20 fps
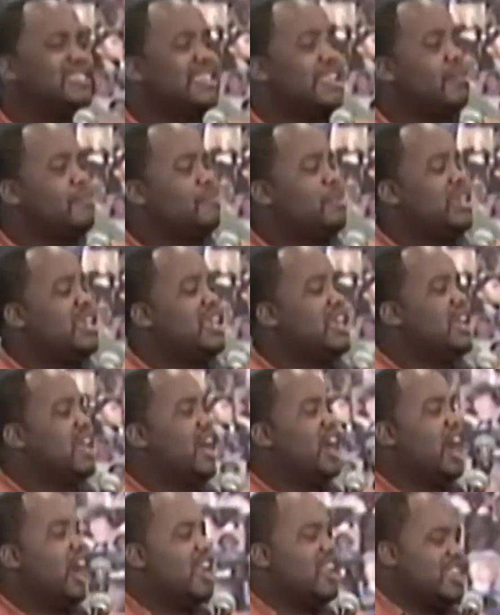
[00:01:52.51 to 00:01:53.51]
there'll be
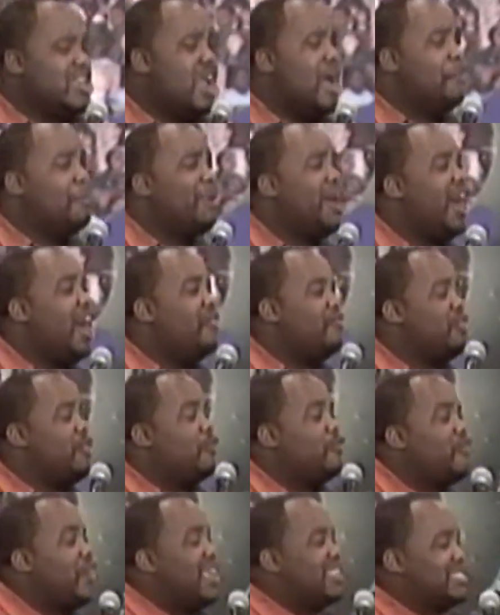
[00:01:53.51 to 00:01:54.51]
a number of
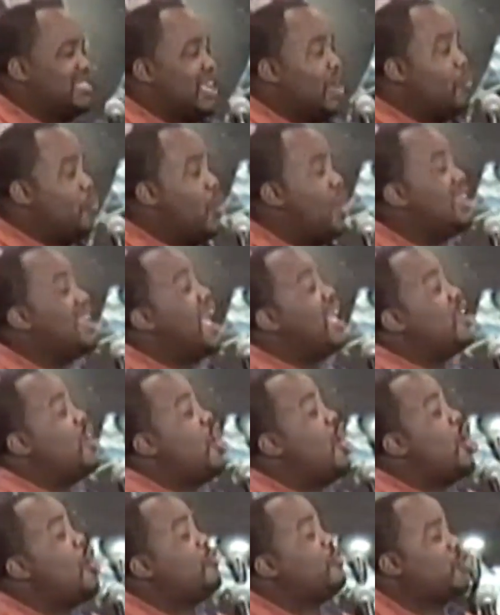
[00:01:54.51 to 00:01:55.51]
events. And when that
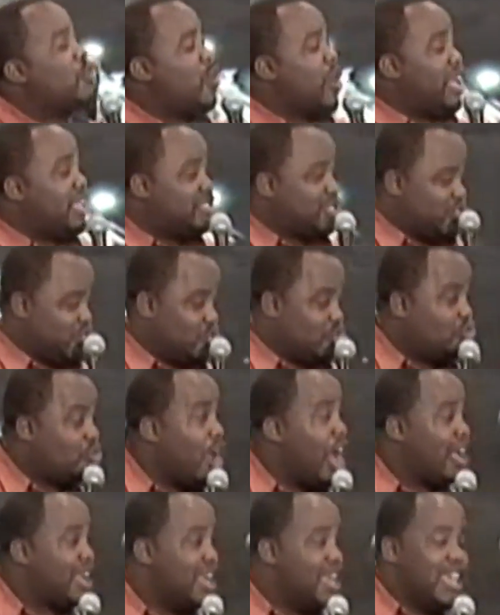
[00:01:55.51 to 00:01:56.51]
earthquake
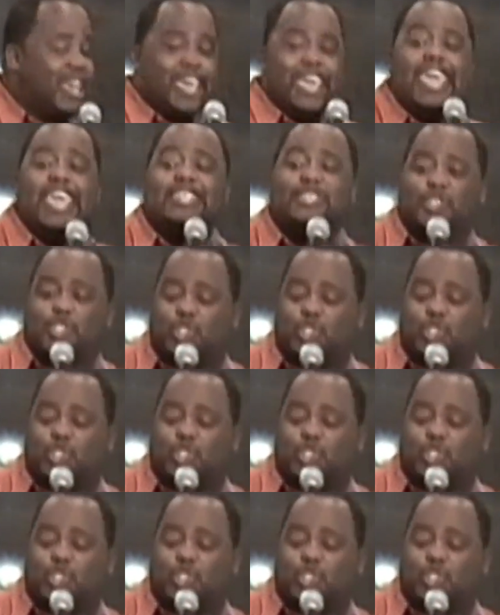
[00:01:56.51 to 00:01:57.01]
struck, it